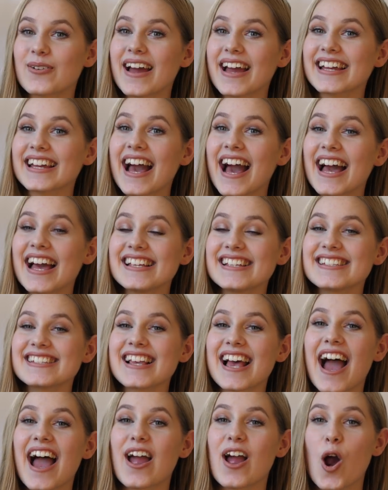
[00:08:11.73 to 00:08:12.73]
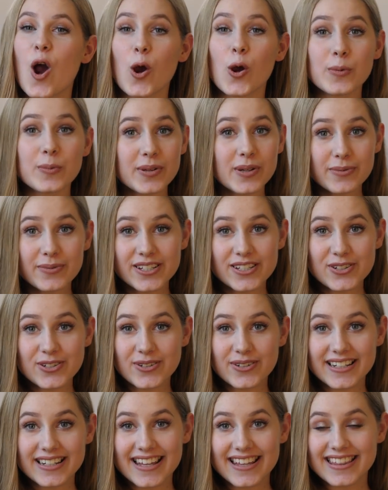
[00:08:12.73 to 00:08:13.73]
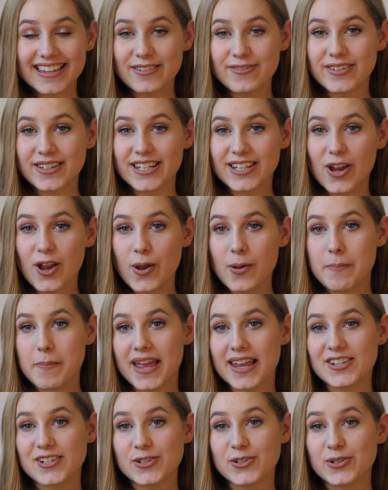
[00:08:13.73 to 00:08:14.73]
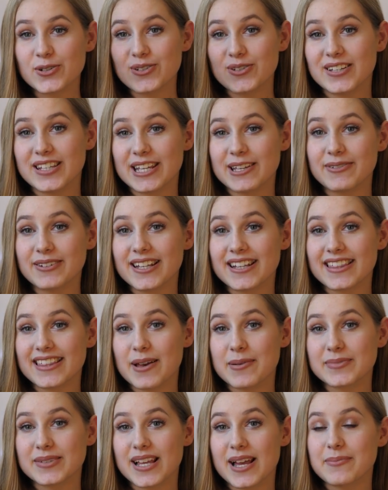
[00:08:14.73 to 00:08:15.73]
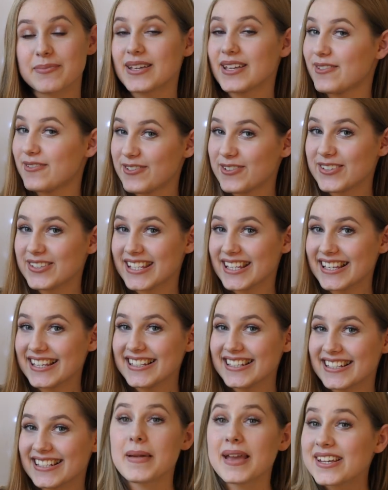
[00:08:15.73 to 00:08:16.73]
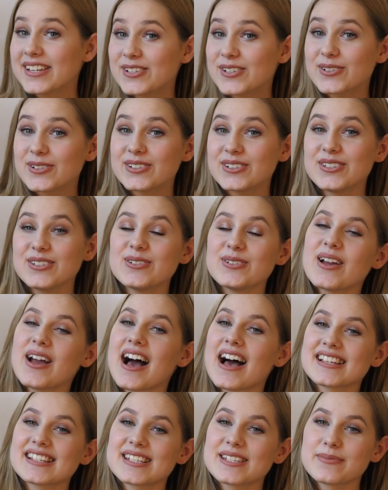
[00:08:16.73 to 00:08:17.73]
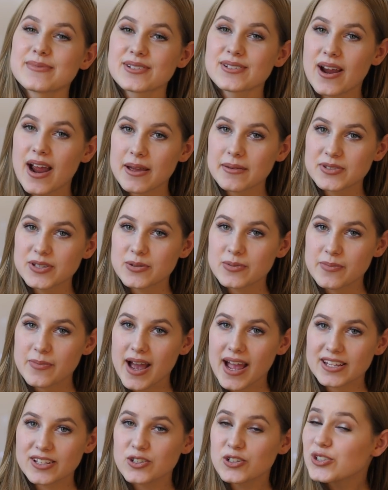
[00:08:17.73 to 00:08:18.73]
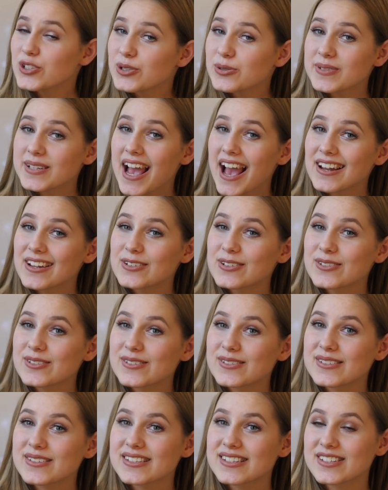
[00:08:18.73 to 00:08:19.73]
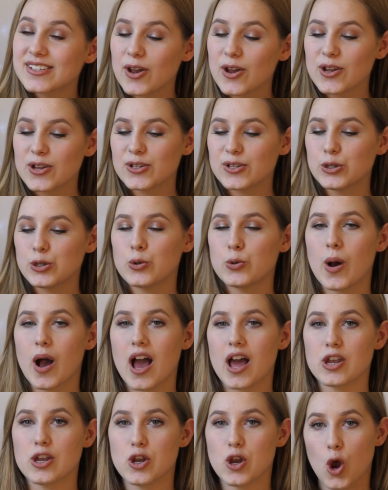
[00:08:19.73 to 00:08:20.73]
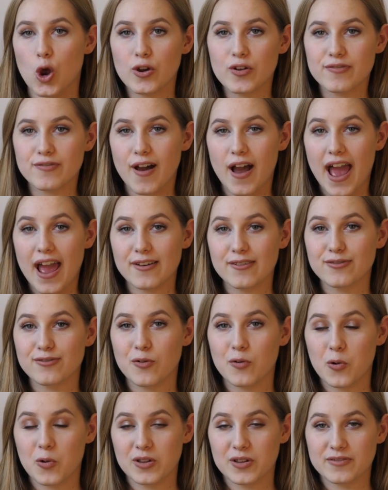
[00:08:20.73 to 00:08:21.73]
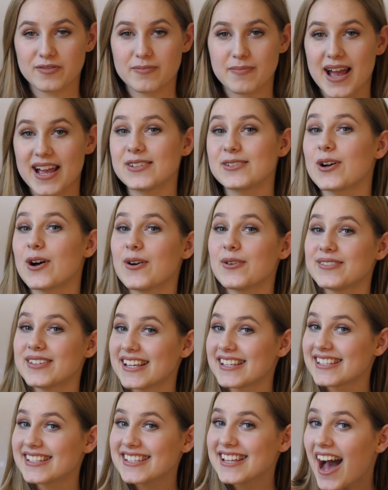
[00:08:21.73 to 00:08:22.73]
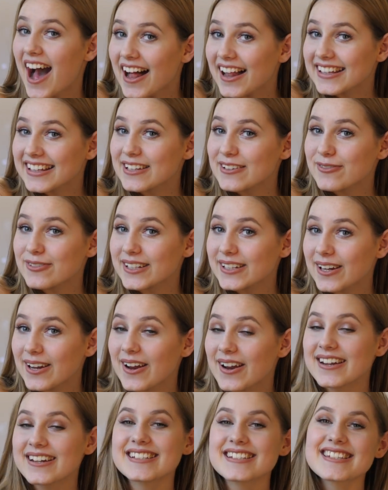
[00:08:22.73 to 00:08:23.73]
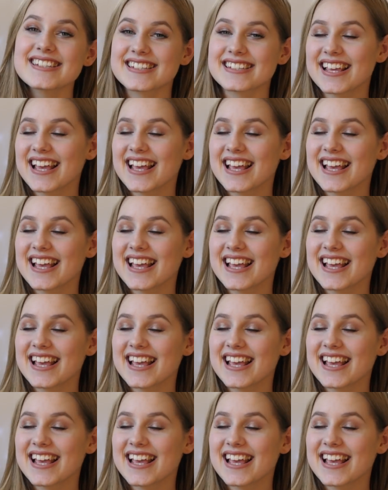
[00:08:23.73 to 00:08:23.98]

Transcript: Alright guys, I hope you enjoyed the video. Make sure you give it a thumbs up if you did. Make sure you are subscribed to my YouTube channel so you are notified for all of my 12 Days of Talia videos.